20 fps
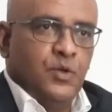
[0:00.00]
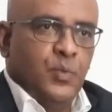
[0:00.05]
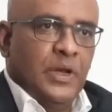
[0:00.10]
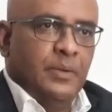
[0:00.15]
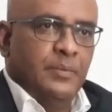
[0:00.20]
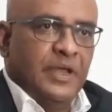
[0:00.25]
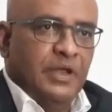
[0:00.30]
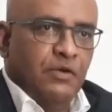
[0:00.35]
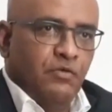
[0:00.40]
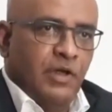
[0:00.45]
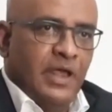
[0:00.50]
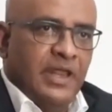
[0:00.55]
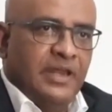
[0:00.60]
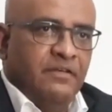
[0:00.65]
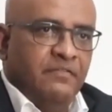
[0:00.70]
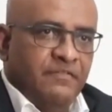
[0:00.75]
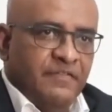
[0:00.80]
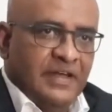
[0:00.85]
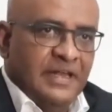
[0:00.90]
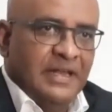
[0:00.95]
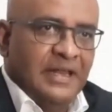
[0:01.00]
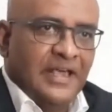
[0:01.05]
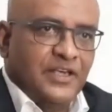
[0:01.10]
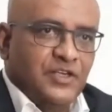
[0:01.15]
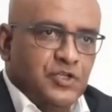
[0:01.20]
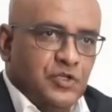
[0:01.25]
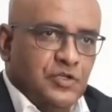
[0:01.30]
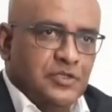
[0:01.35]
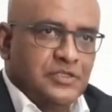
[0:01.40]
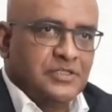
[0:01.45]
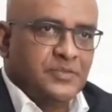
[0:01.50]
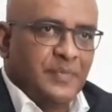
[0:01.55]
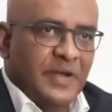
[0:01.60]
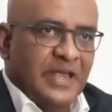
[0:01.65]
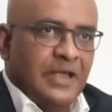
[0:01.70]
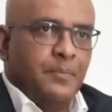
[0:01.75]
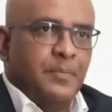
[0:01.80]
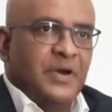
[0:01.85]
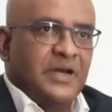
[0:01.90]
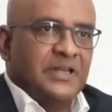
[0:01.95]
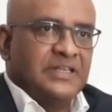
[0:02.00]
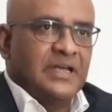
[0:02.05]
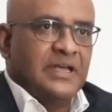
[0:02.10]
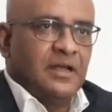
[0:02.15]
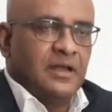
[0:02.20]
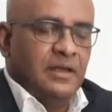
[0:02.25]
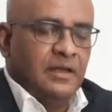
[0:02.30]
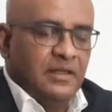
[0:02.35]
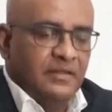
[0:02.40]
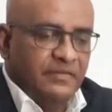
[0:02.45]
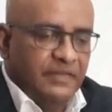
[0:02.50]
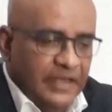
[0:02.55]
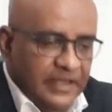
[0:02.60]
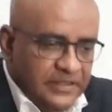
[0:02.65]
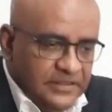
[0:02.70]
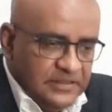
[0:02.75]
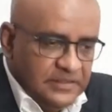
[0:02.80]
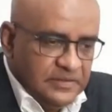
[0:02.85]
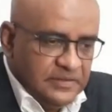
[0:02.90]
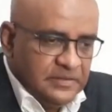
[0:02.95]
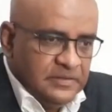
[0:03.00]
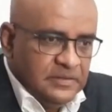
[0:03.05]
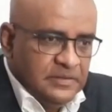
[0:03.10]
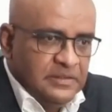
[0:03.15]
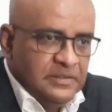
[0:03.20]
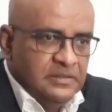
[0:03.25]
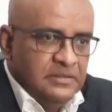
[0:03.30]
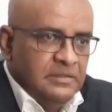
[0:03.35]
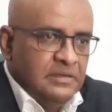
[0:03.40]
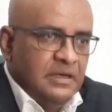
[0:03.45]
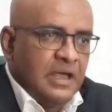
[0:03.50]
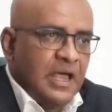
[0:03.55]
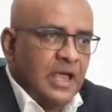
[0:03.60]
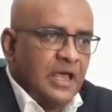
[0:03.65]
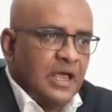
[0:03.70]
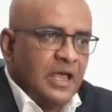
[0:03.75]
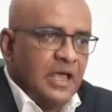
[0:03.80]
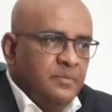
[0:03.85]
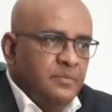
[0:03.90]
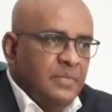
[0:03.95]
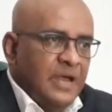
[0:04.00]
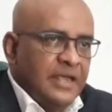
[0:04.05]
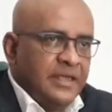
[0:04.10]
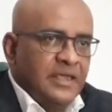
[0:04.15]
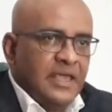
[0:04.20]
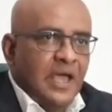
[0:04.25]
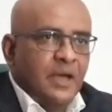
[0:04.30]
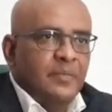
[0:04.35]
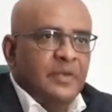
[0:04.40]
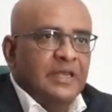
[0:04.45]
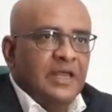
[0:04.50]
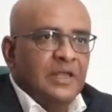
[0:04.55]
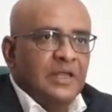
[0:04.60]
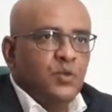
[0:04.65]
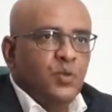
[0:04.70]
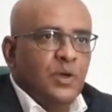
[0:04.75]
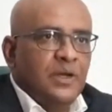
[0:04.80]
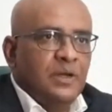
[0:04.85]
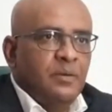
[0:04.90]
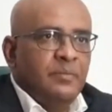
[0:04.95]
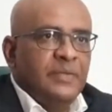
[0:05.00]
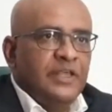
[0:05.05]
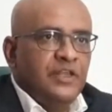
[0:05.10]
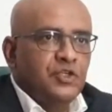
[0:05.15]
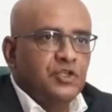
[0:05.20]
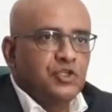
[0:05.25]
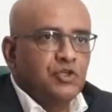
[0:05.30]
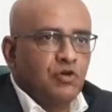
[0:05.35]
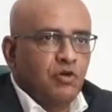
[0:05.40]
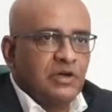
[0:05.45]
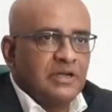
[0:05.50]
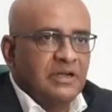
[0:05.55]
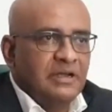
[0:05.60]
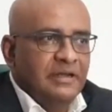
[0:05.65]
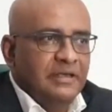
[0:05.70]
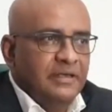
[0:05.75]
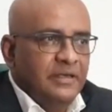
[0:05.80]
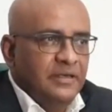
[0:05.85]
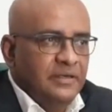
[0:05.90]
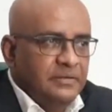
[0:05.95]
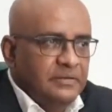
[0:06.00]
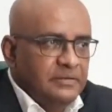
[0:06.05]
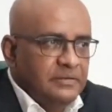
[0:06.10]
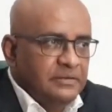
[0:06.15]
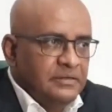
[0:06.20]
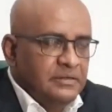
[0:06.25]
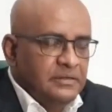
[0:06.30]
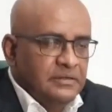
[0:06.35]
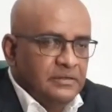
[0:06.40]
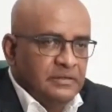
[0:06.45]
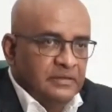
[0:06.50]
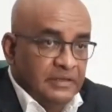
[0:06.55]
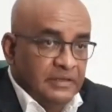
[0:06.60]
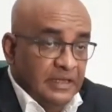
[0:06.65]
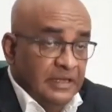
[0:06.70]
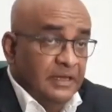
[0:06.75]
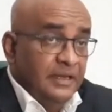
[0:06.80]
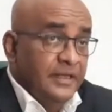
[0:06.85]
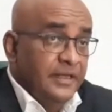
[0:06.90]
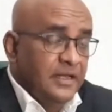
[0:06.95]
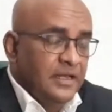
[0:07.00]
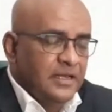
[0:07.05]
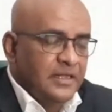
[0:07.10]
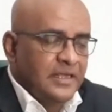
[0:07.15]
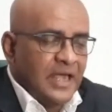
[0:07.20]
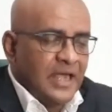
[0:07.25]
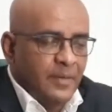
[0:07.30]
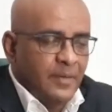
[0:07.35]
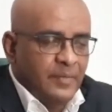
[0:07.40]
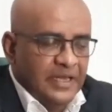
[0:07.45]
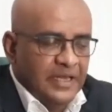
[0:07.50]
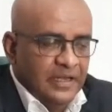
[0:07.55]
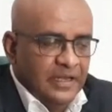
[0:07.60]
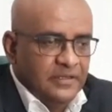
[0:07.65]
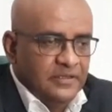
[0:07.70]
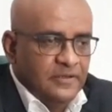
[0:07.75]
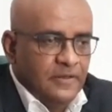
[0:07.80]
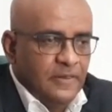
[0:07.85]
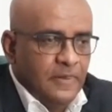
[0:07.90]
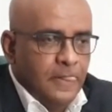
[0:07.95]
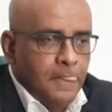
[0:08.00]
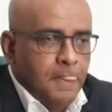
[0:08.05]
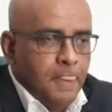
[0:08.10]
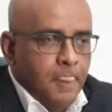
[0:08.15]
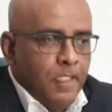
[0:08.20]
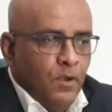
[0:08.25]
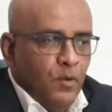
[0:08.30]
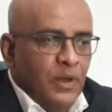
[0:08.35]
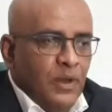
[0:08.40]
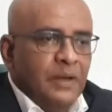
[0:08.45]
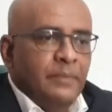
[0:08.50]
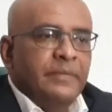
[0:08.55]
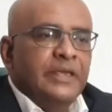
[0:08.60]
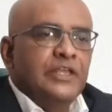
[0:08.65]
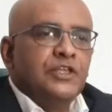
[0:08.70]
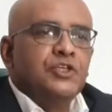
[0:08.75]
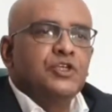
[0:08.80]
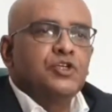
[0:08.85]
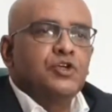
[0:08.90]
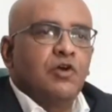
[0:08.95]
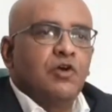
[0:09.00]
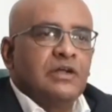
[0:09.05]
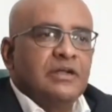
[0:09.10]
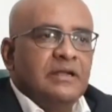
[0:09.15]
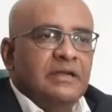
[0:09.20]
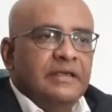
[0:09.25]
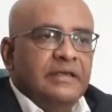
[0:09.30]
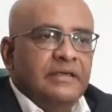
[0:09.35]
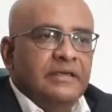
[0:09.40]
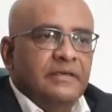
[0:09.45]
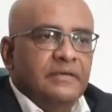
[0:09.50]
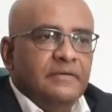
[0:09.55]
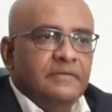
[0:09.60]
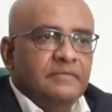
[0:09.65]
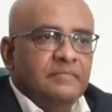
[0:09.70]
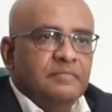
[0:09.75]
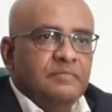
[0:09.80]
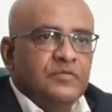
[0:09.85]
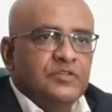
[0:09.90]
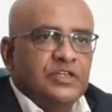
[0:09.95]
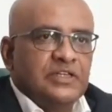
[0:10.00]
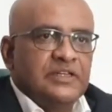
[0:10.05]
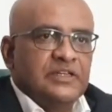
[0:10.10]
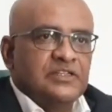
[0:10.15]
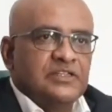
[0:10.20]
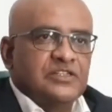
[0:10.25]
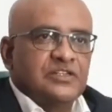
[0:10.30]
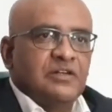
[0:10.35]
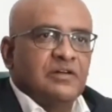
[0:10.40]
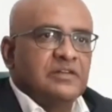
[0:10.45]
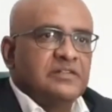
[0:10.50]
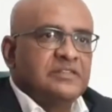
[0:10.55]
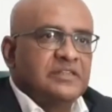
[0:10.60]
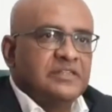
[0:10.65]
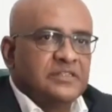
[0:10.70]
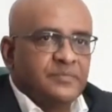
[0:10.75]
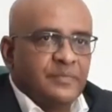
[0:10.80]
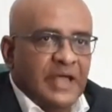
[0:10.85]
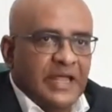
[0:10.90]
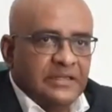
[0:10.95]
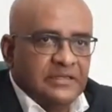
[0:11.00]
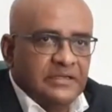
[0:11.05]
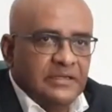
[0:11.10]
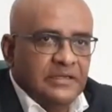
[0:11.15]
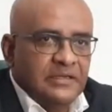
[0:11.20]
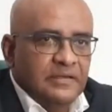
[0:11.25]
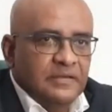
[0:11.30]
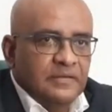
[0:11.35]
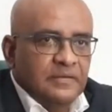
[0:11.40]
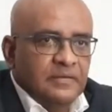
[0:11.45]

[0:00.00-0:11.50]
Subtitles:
will be ready for elections by a particular date, and my cabinet will meet shortly, the legal cabinet will meet shortly to discuss this matter.